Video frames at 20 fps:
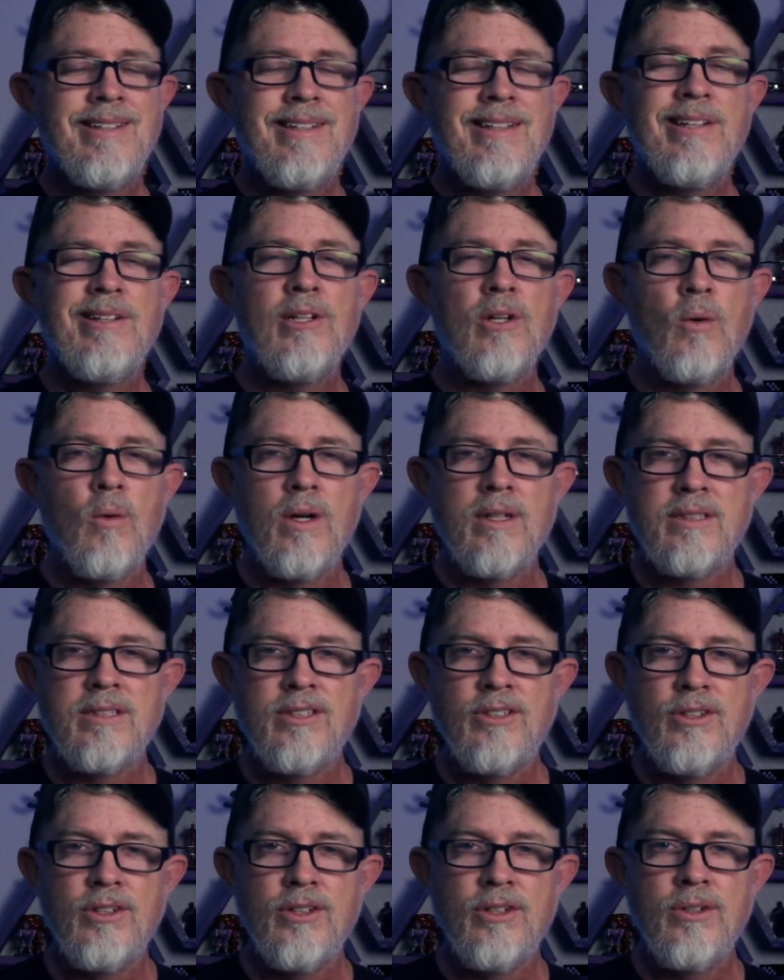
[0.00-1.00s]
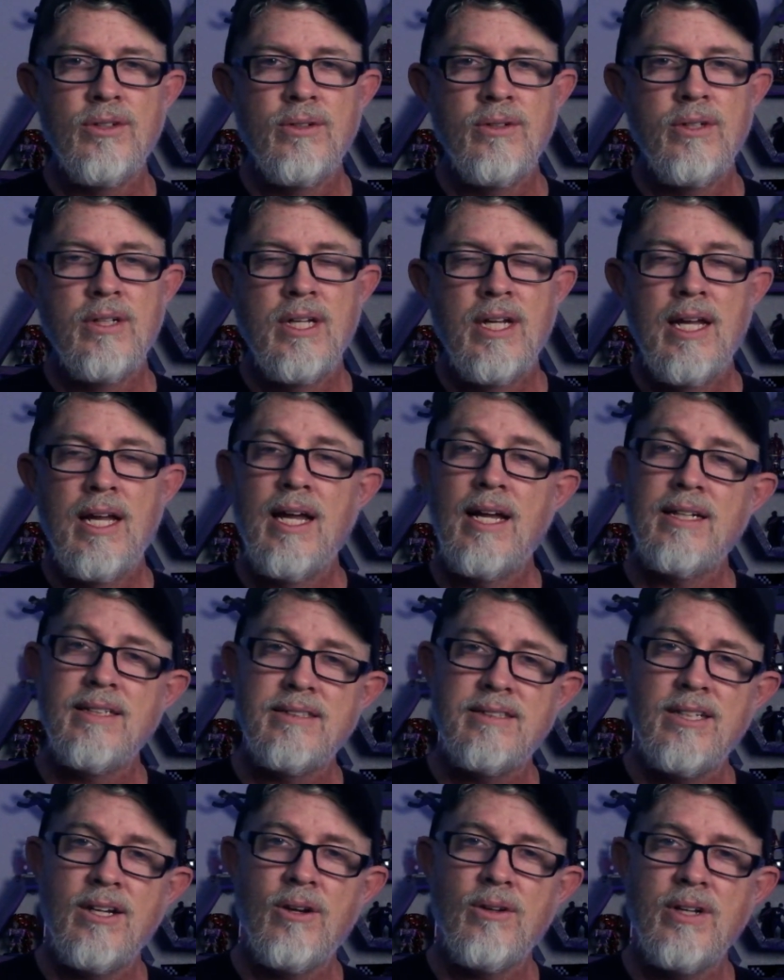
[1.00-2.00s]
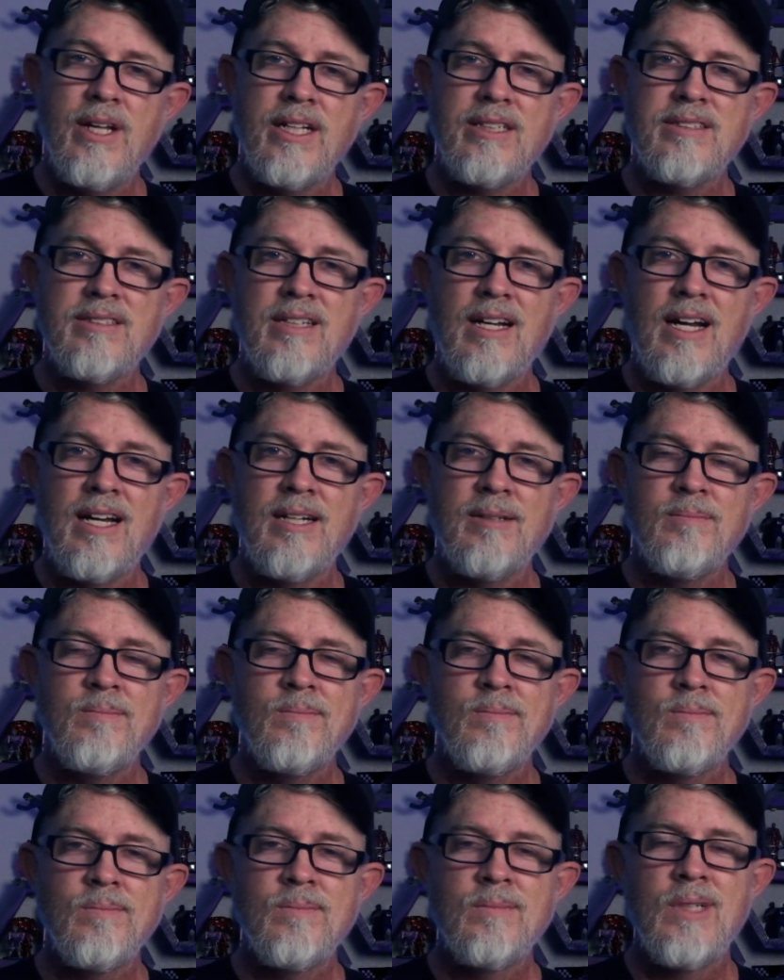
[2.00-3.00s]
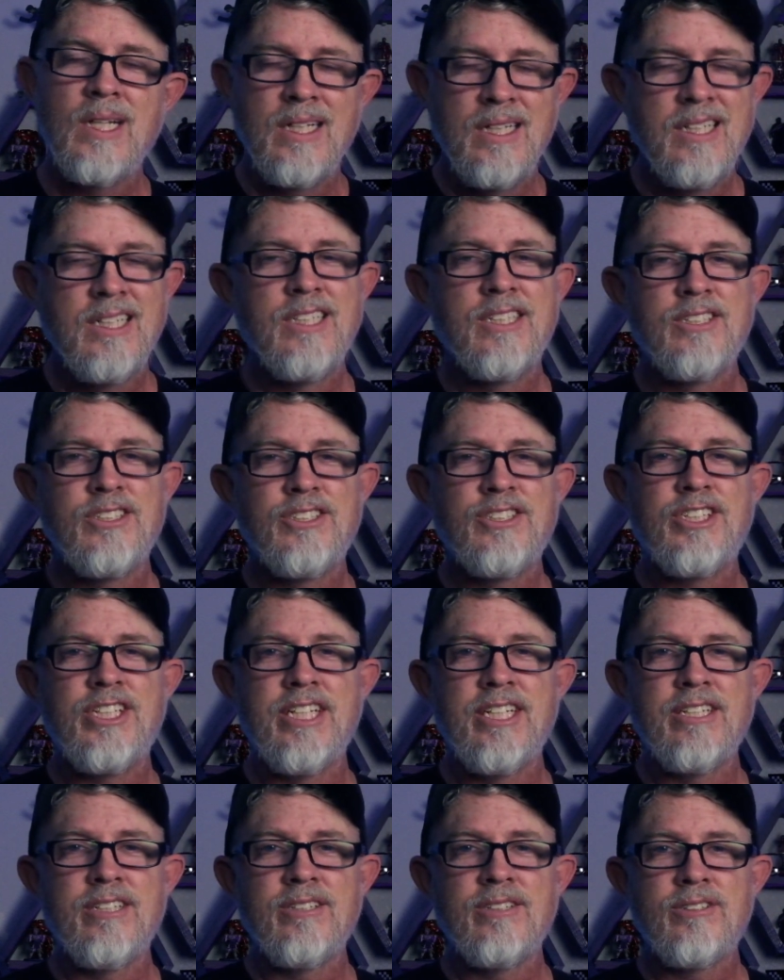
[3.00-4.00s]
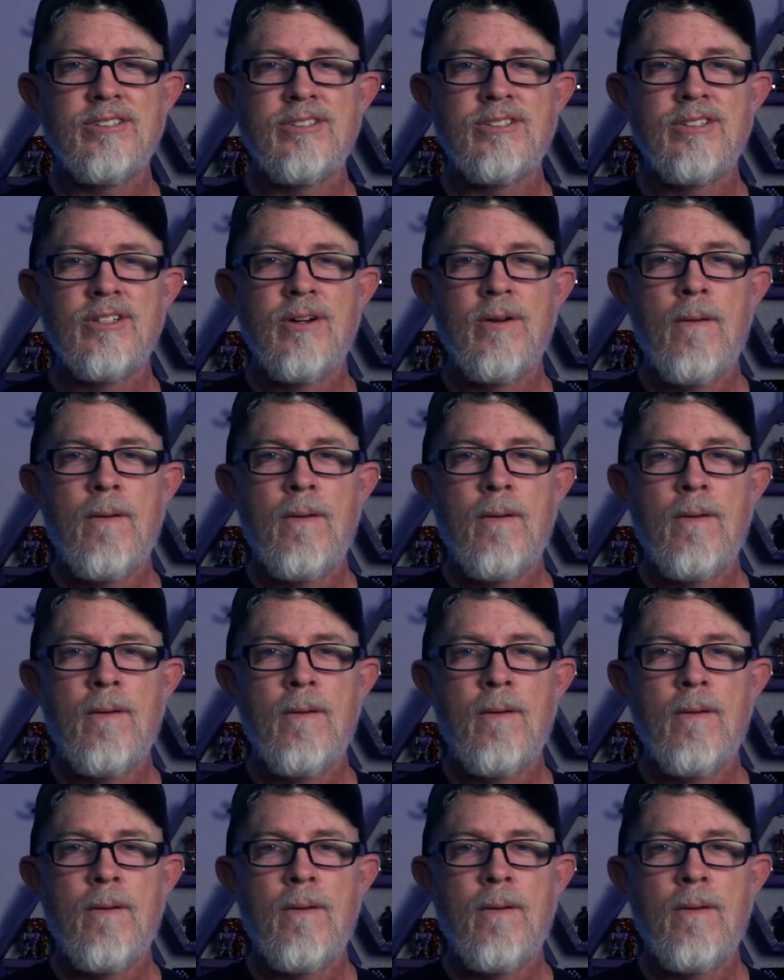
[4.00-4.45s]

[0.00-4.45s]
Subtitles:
You know what to do. And until next time, cheers.